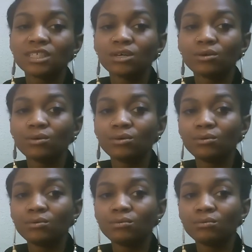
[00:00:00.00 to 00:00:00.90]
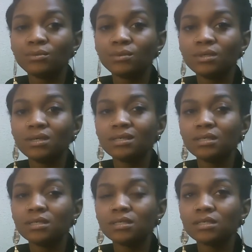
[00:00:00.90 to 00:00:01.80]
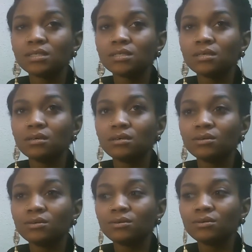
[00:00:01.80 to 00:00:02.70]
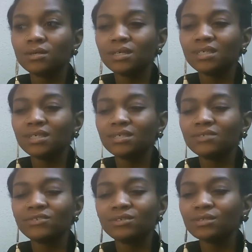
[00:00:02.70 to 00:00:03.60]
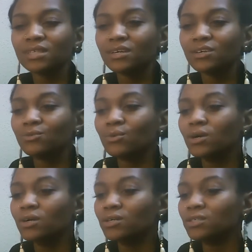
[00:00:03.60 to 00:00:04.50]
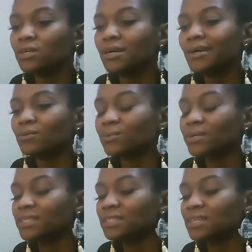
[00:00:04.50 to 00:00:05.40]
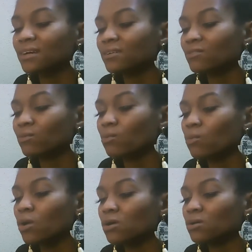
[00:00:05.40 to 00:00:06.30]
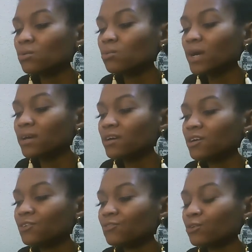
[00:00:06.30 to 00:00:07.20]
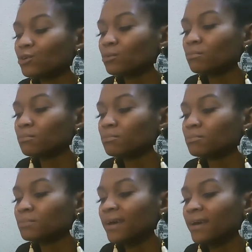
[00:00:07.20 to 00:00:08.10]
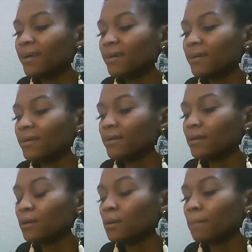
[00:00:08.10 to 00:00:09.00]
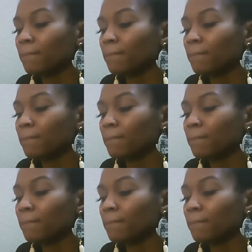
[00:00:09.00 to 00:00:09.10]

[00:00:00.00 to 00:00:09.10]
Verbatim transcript: So it's it feels like you were ready to kind of walk away from a